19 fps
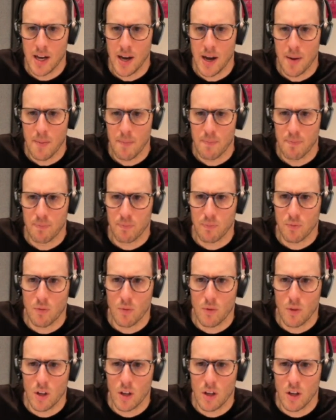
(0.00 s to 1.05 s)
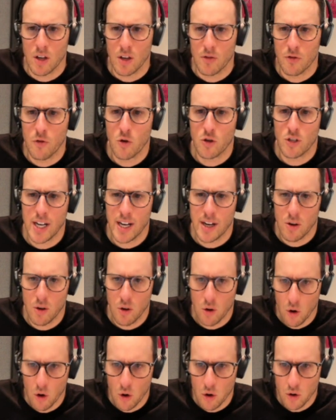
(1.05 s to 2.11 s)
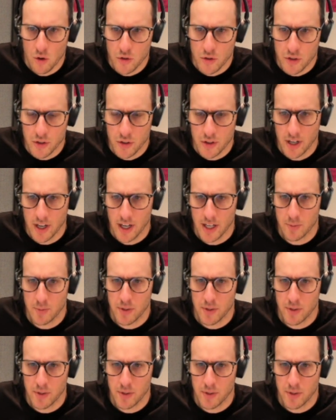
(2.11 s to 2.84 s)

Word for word: Um, for town halls uh,